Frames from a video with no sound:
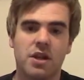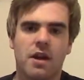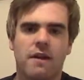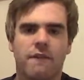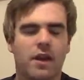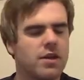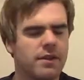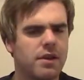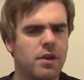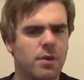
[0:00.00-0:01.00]
For those
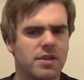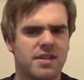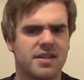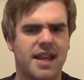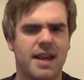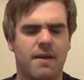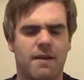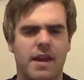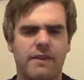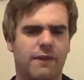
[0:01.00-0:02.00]
of you who want to sit
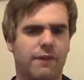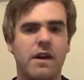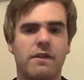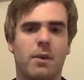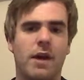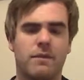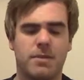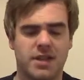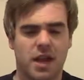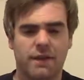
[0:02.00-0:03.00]
even further away from
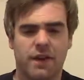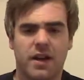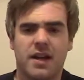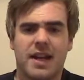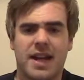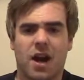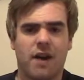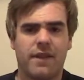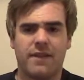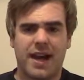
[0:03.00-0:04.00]
your sofa,
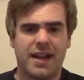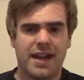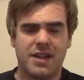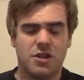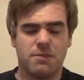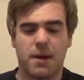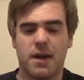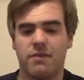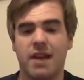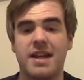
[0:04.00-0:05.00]
I've never had any issues,
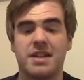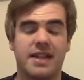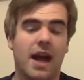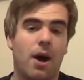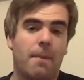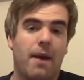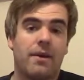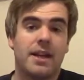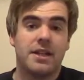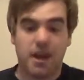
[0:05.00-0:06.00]
but the range is now
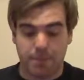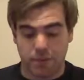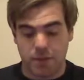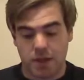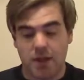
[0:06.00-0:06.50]
apparently double.